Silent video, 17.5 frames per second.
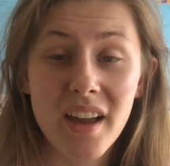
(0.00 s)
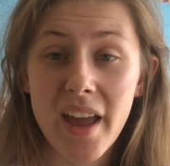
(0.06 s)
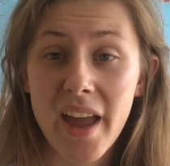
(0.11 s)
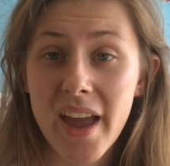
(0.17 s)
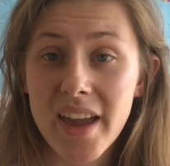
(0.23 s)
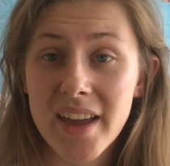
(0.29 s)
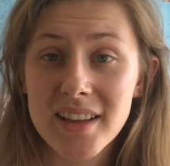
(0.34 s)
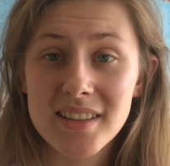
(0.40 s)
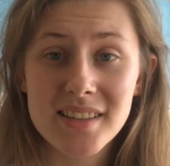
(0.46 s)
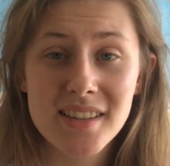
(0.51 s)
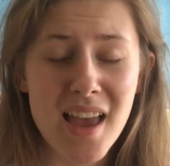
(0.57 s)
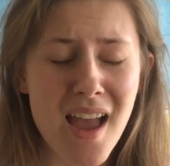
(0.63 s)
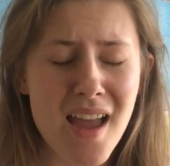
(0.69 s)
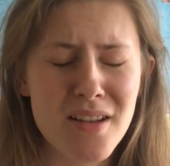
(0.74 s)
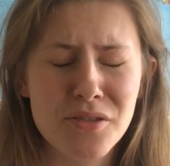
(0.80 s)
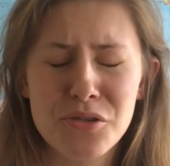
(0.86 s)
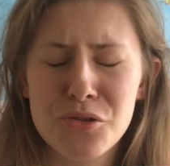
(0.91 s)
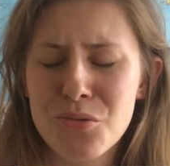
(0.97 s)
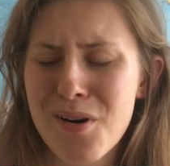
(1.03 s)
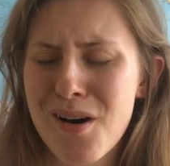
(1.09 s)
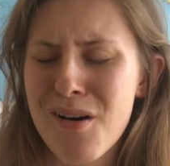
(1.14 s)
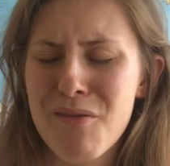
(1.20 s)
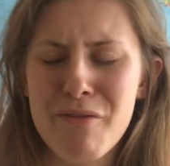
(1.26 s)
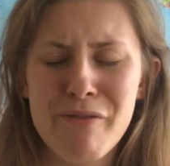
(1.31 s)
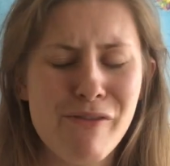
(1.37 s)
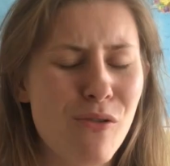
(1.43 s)
8, 10,
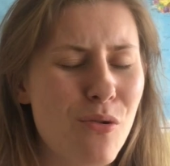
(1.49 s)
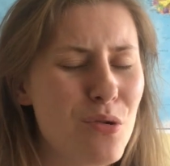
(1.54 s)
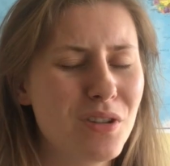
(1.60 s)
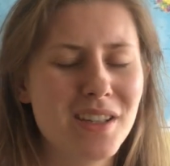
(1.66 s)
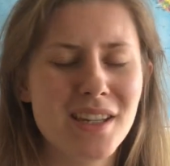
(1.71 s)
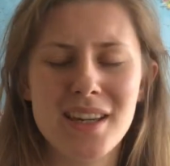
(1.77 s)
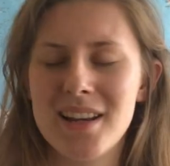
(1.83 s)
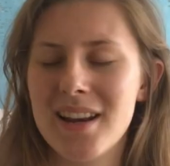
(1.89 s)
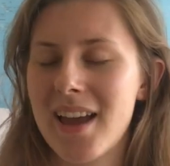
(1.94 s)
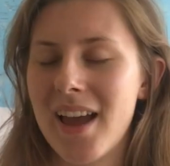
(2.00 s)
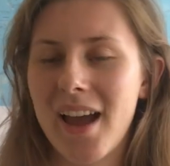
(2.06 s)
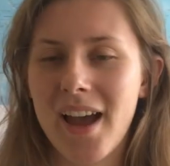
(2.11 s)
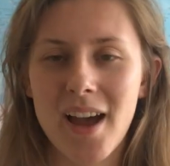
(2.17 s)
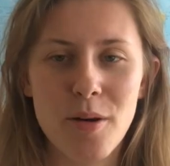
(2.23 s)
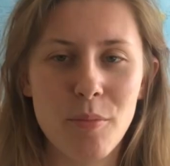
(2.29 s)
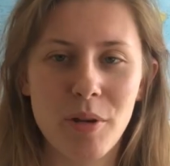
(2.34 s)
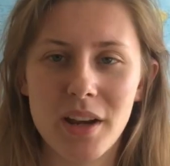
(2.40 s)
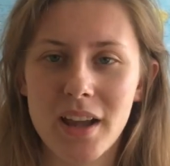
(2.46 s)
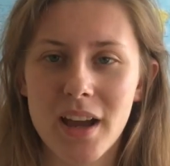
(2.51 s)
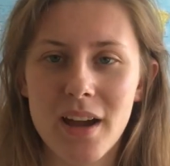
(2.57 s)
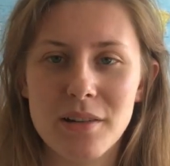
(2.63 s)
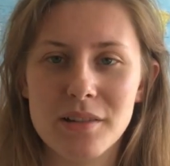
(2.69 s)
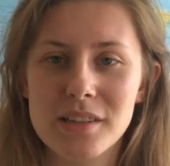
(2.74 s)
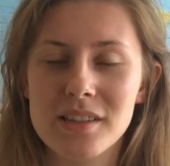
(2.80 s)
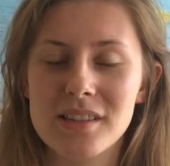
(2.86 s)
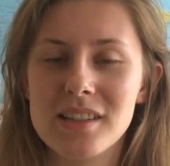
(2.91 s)
12, 14, how many
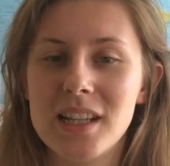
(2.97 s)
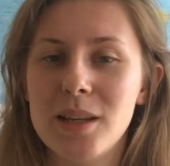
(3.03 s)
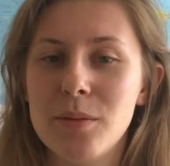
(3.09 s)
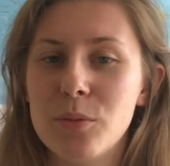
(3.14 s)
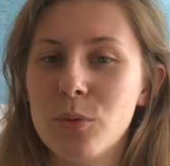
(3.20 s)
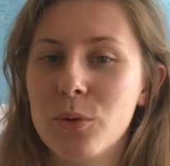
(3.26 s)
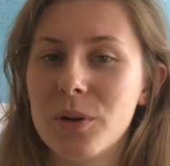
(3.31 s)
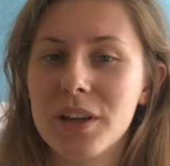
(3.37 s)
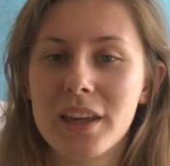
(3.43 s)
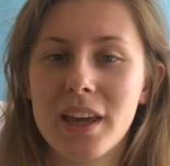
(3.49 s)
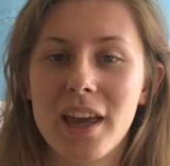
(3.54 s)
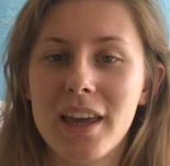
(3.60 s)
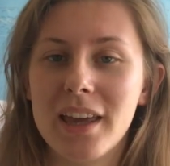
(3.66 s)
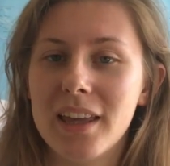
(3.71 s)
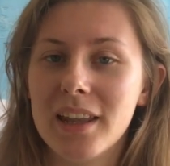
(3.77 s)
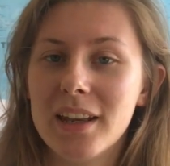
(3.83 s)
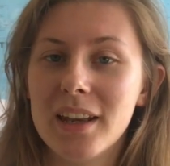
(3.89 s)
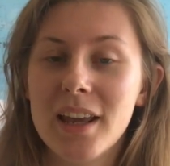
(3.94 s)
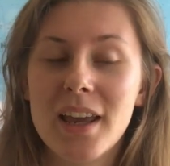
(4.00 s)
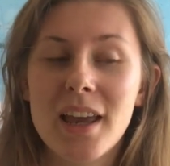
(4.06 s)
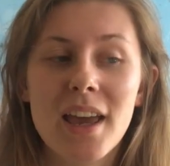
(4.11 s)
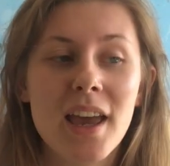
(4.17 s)
hours of sleep you want to get in.